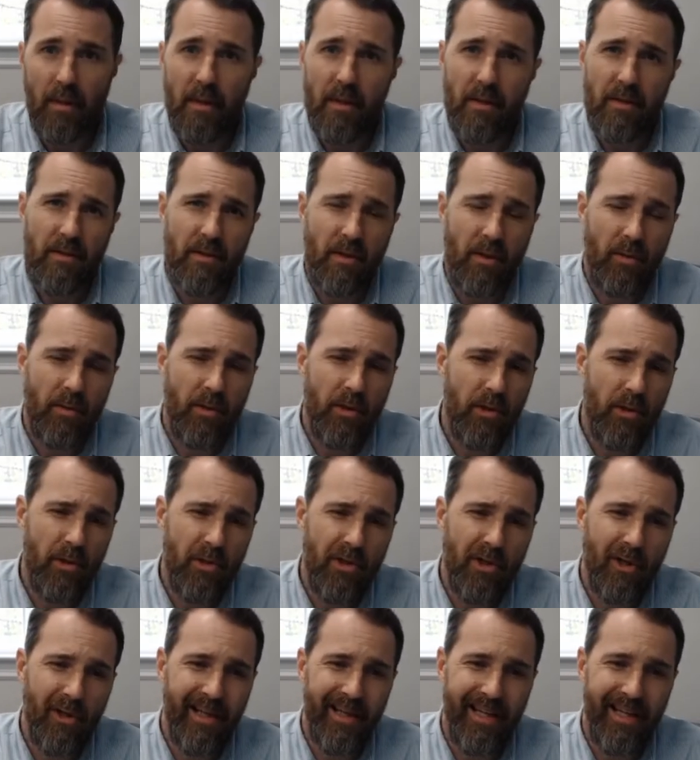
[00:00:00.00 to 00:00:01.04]
So
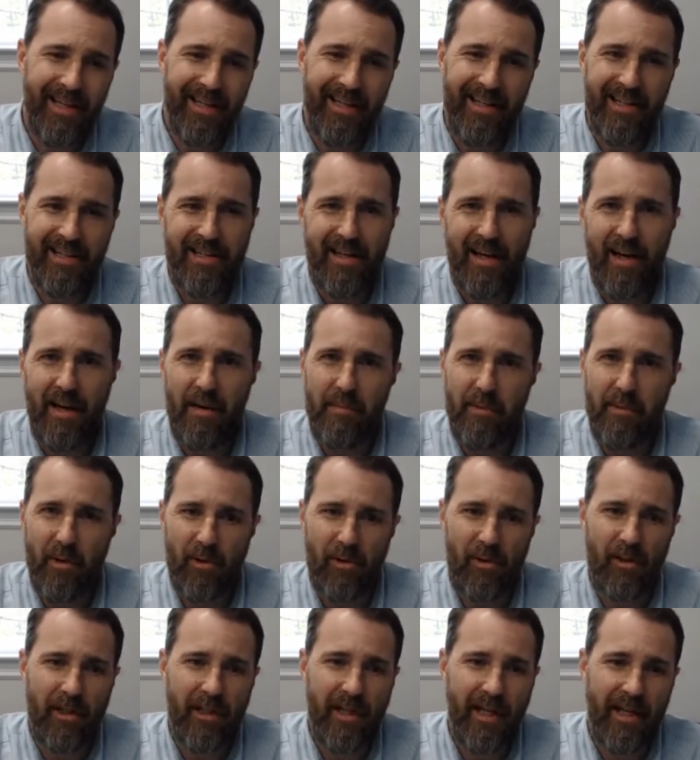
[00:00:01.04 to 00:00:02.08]
usually anytime you're
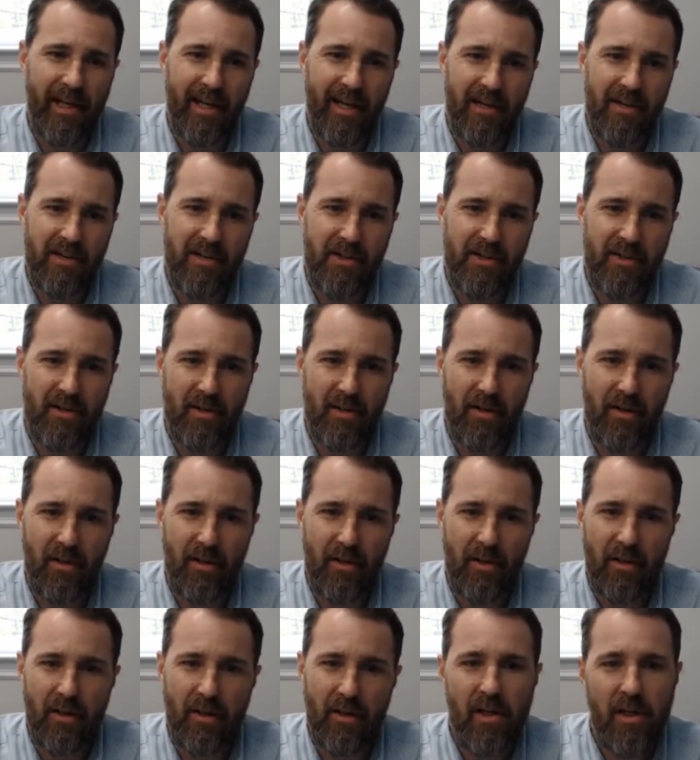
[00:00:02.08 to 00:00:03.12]
looking at a
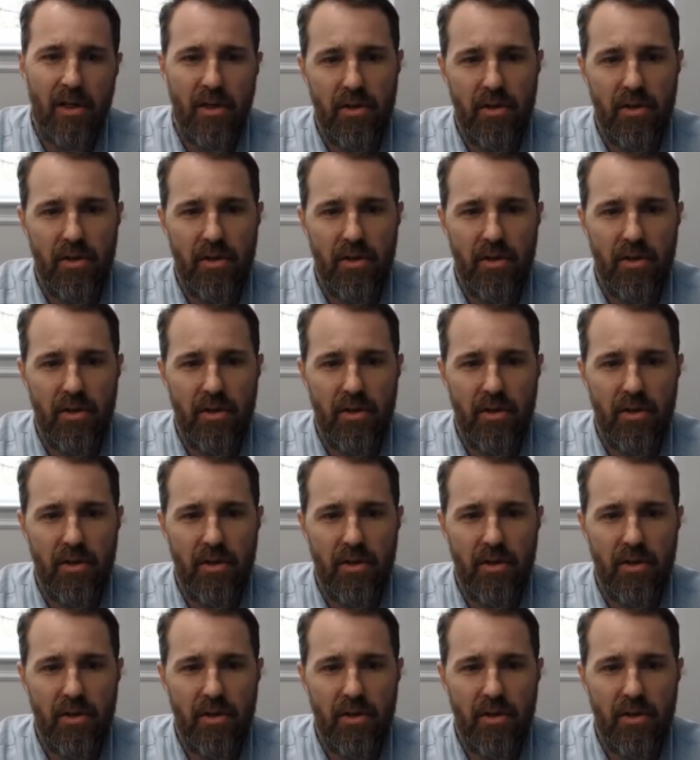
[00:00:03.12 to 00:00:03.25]
skull,